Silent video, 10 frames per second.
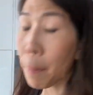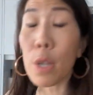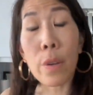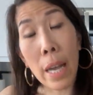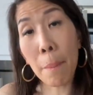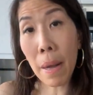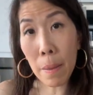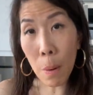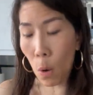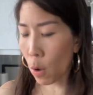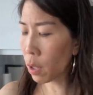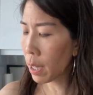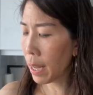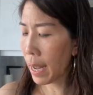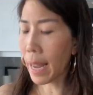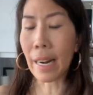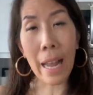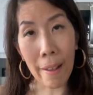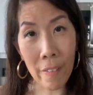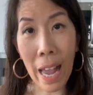But you can buy them whole. And I
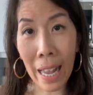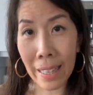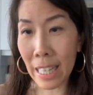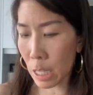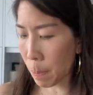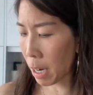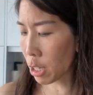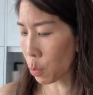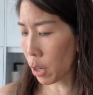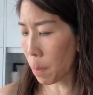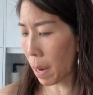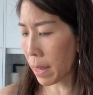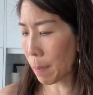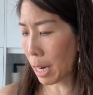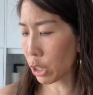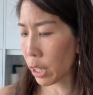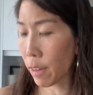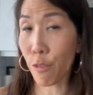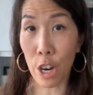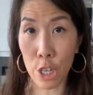have had the experience where you buy them actually
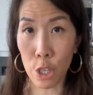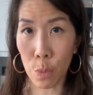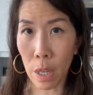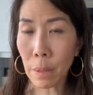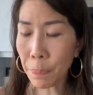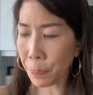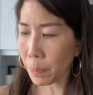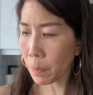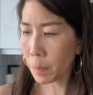fresh as well.